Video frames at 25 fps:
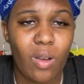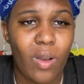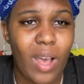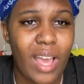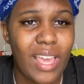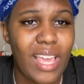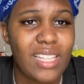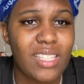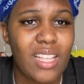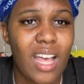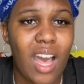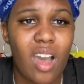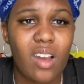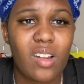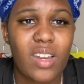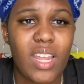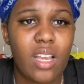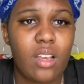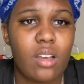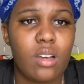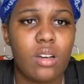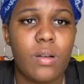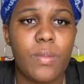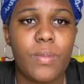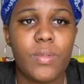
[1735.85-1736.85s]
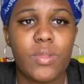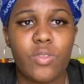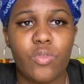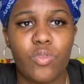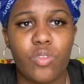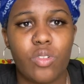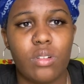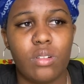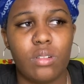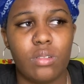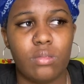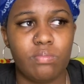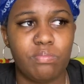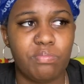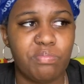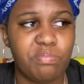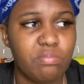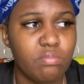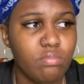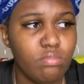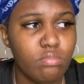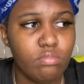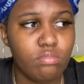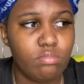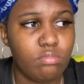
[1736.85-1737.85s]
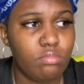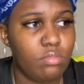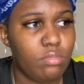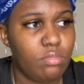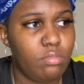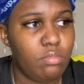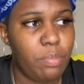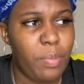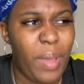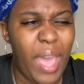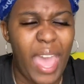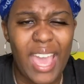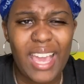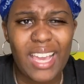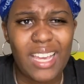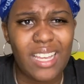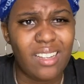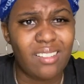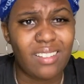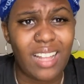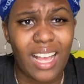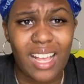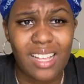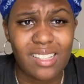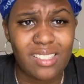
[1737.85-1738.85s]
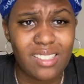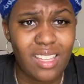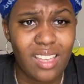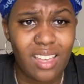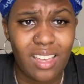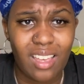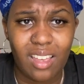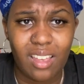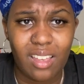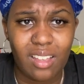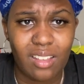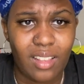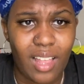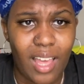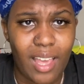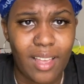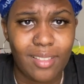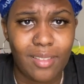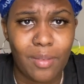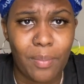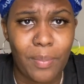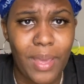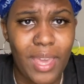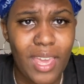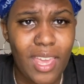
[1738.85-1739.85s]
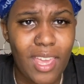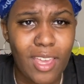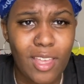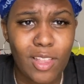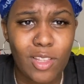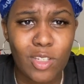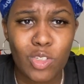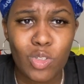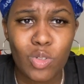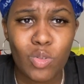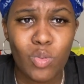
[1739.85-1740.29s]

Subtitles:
I guess all that comes from pain, like I said, like the pain that you